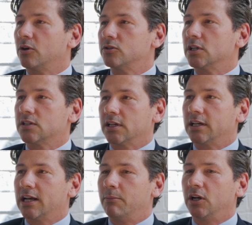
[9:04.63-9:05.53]
projects that
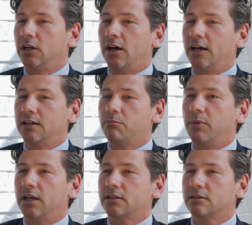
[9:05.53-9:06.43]
can come online,
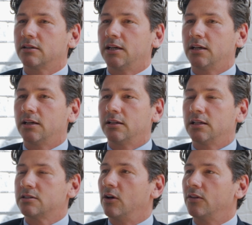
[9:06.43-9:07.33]
but uh,
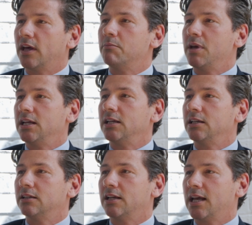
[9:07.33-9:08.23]
there's not that
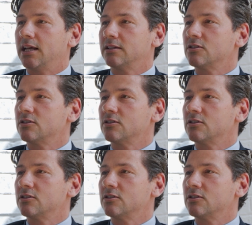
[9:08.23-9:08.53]
many in the hand.